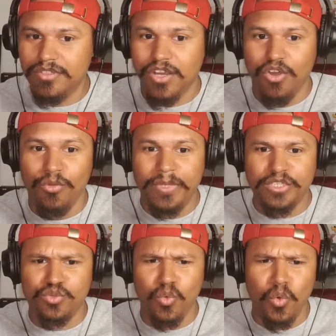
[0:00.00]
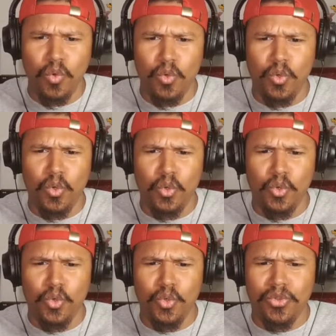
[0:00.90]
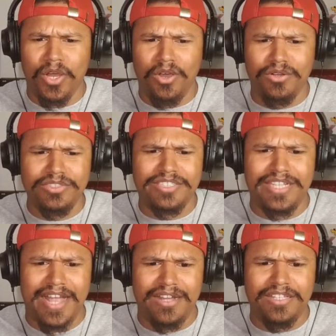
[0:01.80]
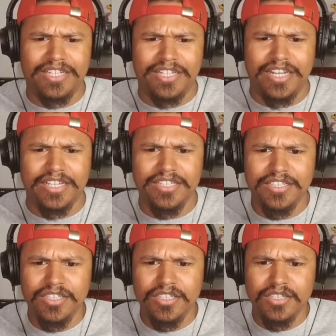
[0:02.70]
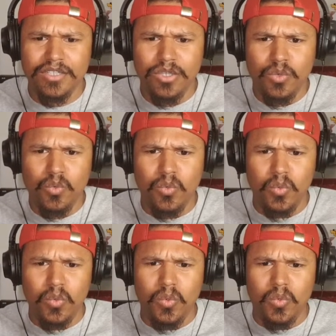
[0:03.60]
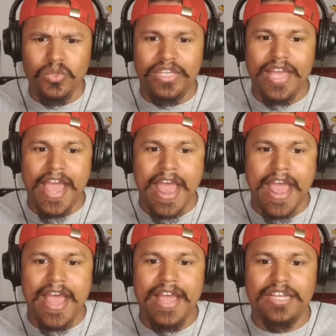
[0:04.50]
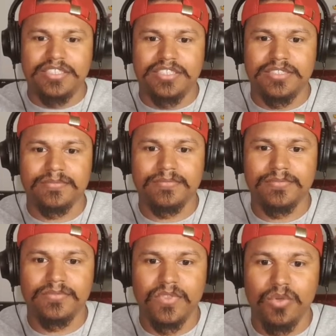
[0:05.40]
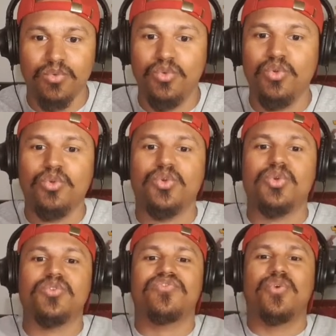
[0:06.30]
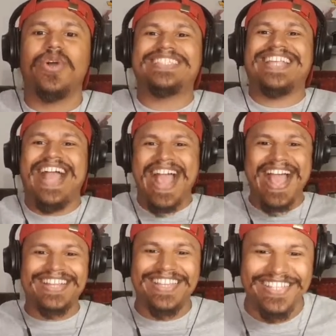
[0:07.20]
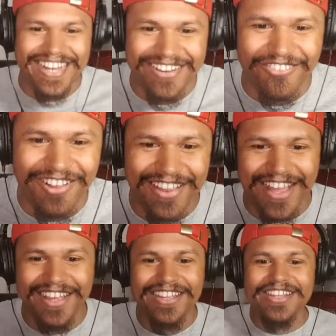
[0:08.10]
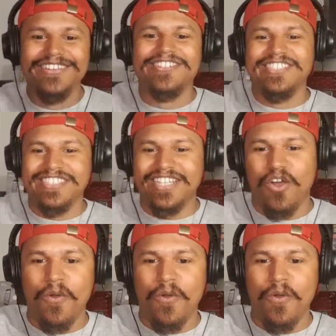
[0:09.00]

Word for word: The homies. Woo! The art style. Look at it. Let's go, yes. Scotland. Ooh, voice acted and all that. I accept your the,